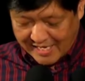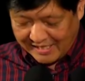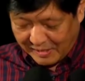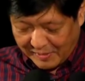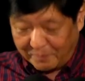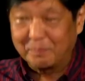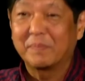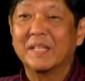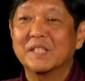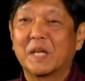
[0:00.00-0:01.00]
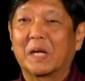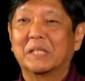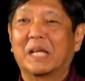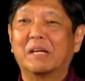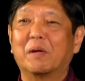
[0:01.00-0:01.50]
and uh, the
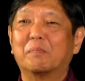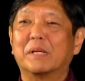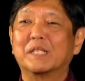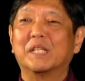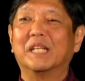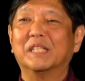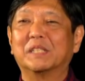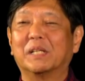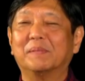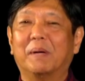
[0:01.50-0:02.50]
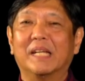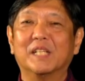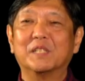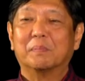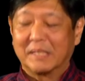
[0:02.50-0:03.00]
Secretary of Presidential
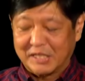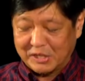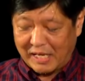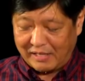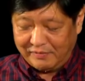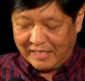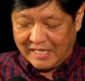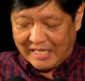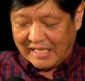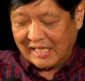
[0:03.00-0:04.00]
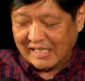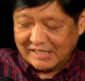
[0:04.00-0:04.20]
Management Staff, uh,